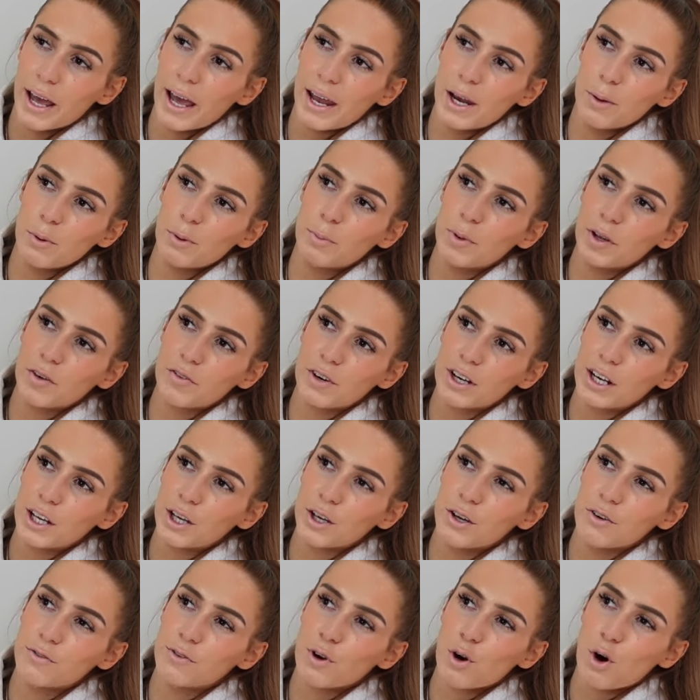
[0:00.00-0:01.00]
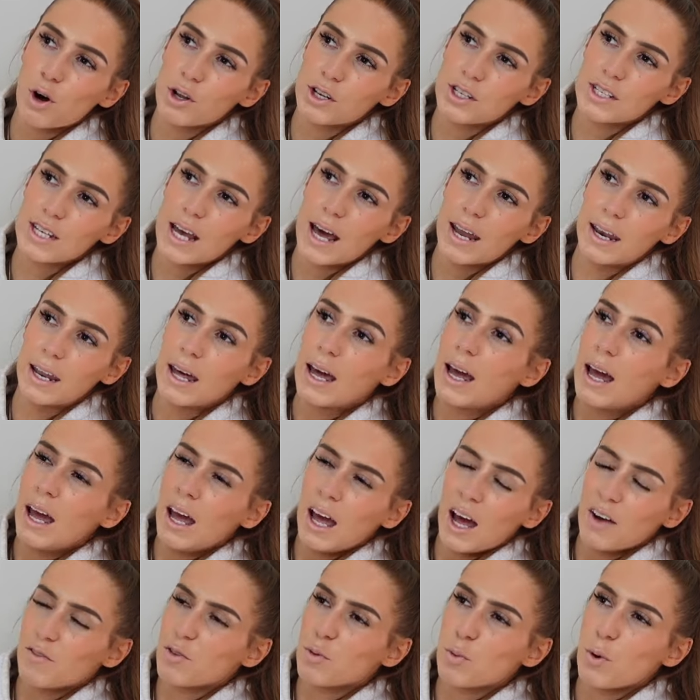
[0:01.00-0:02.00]
and it would be really cute for content.
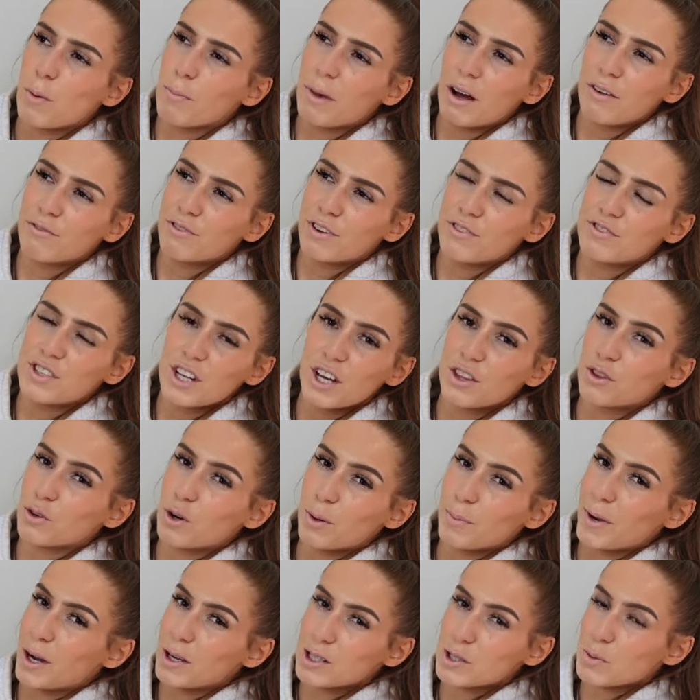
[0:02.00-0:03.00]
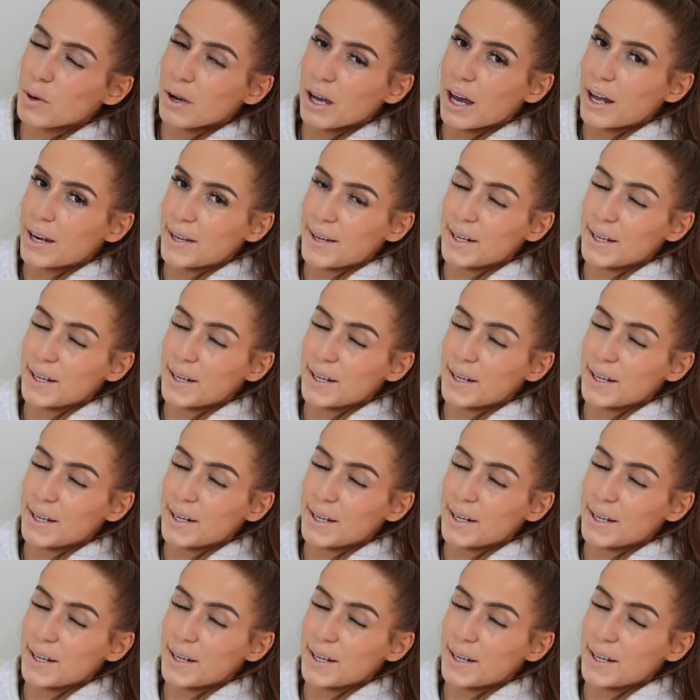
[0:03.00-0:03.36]
And for £1.50, I thought I might as well get